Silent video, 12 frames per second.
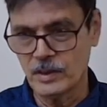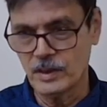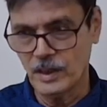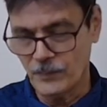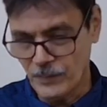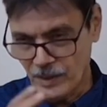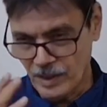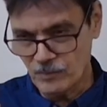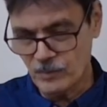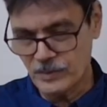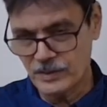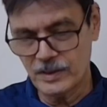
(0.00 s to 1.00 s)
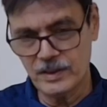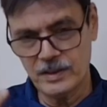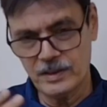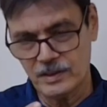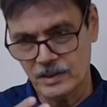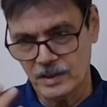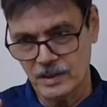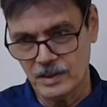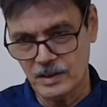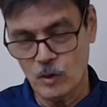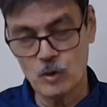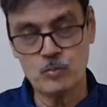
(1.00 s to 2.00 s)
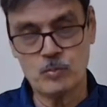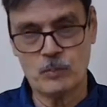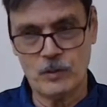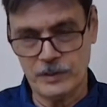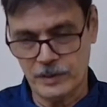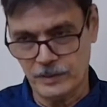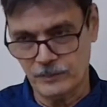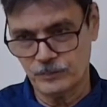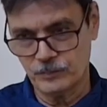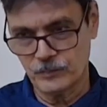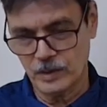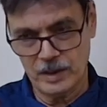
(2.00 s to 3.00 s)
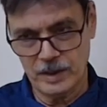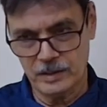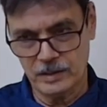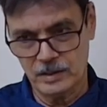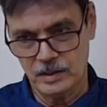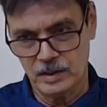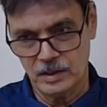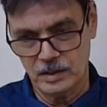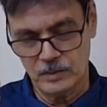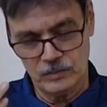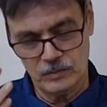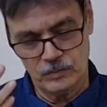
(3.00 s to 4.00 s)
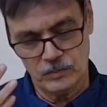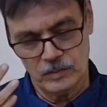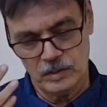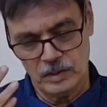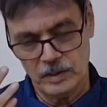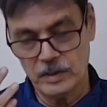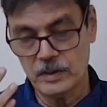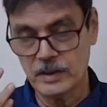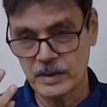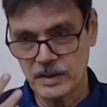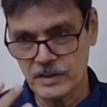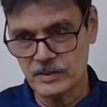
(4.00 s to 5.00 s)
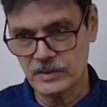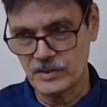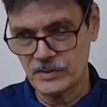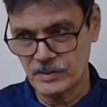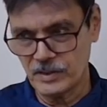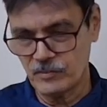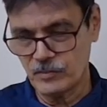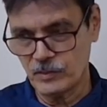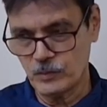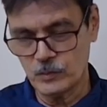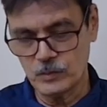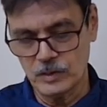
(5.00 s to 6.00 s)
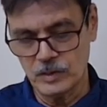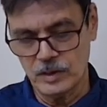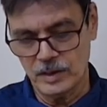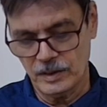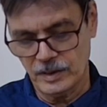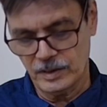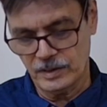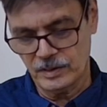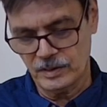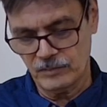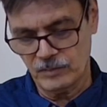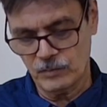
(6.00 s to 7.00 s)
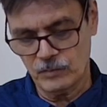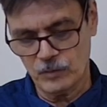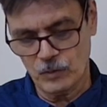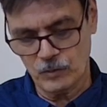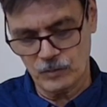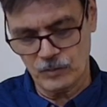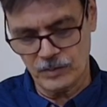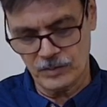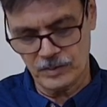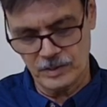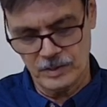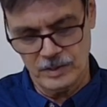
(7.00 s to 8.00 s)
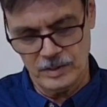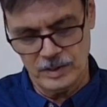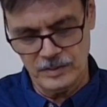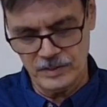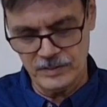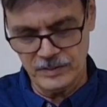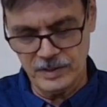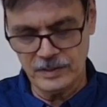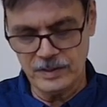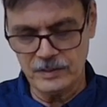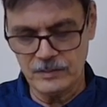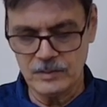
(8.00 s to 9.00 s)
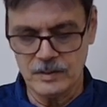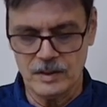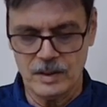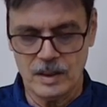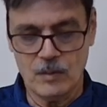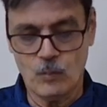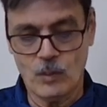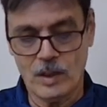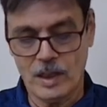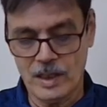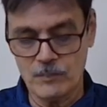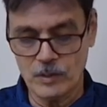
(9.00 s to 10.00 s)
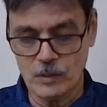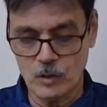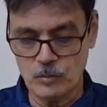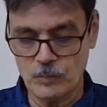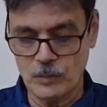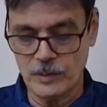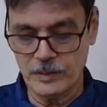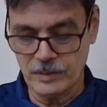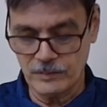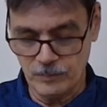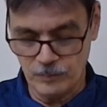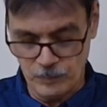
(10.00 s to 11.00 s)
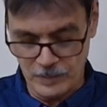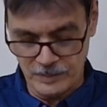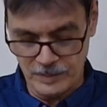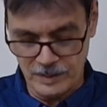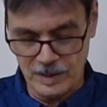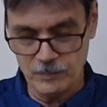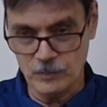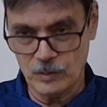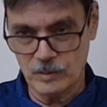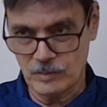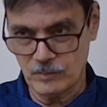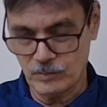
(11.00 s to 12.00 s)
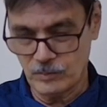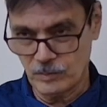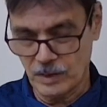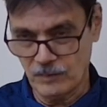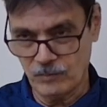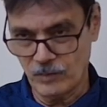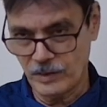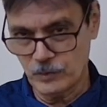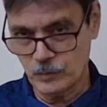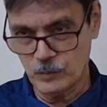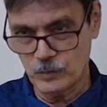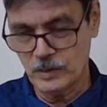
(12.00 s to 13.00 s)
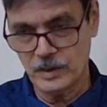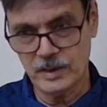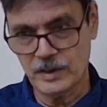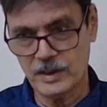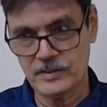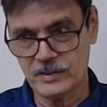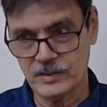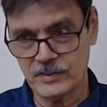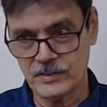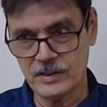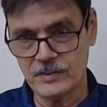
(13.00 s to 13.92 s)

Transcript: They are basically cosmopolitan like uh, in, the Greek city states we know that uh, one of the philosophers just said that uh, well I am a cosmopolitan person I am not confined to Greek city state.